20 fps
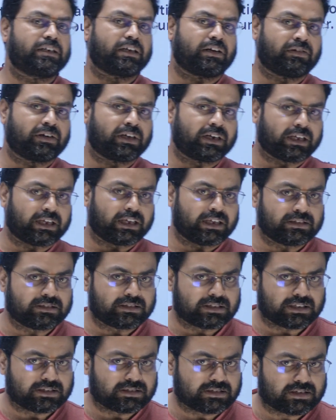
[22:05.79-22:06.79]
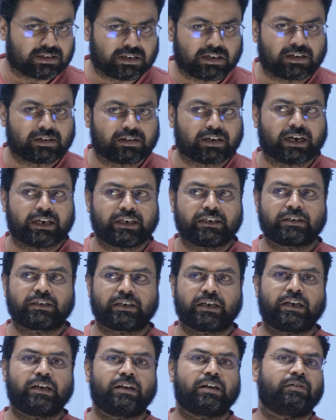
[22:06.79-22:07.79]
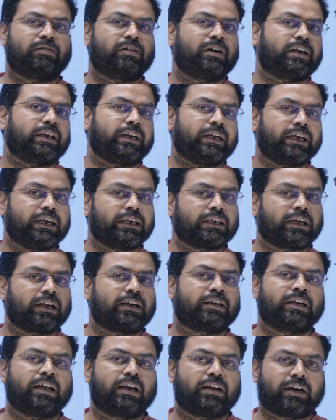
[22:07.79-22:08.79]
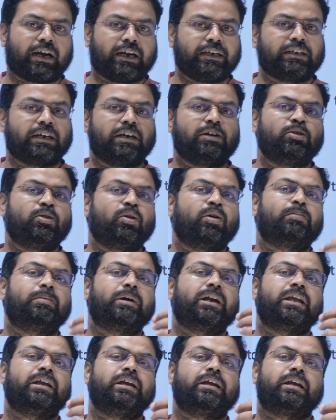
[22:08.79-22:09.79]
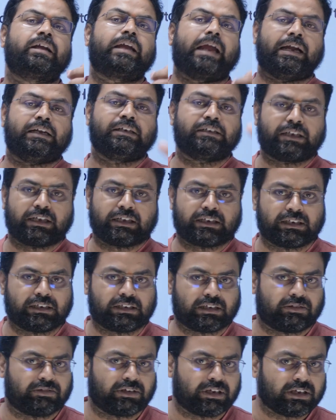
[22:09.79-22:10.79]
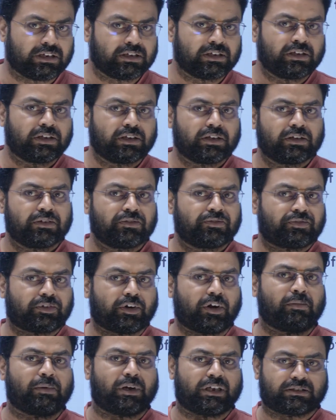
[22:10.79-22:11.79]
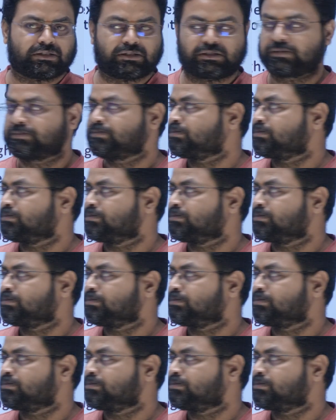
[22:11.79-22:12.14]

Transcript: our ancestral right and our eternal right, and nobody can take it away from us.